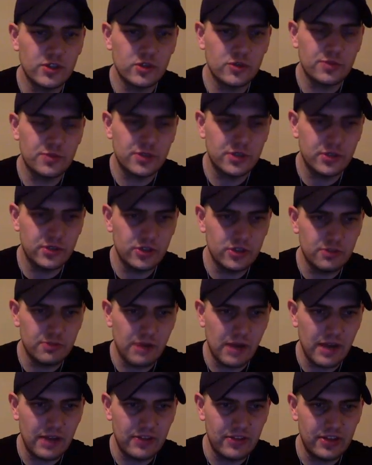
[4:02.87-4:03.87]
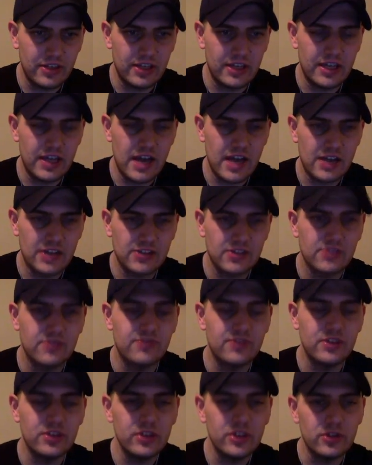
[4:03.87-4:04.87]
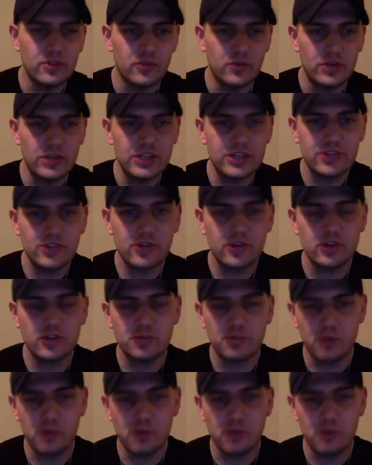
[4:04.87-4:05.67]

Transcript: was produced by the Civilian Research